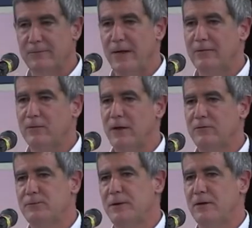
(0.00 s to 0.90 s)
haven't,
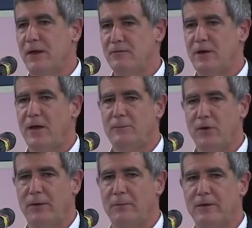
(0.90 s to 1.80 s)
haven't spent a lot of time
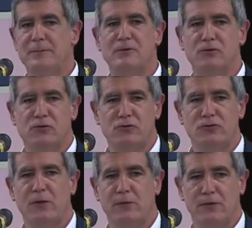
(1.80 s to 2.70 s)
talking about. I mean, the church
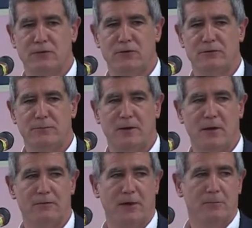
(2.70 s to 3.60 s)
generally hasn't spent a
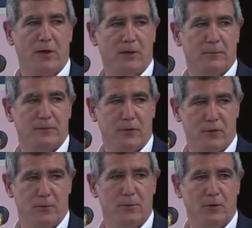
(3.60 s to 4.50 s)
lot of time talking about the
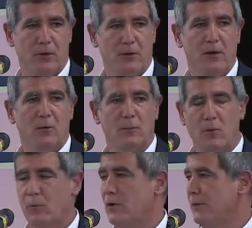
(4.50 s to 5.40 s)
third bullet. We're
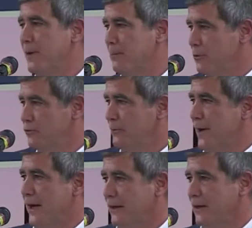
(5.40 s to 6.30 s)
more worried about pushing
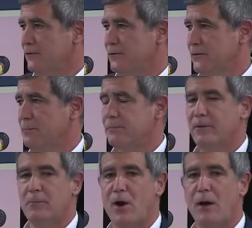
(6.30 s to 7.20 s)
back against the,
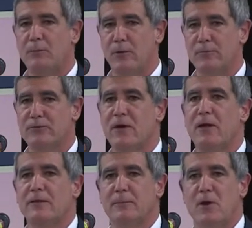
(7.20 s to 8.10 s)
the problems
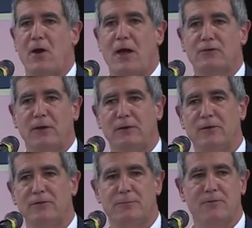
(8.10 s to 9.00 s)
than we are asking,
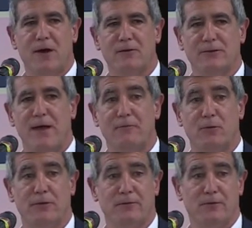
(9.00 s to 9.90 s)
does it provide a
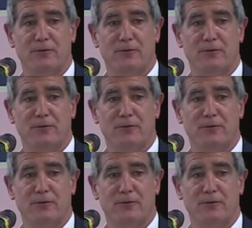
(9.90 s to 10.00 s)
scaffolding for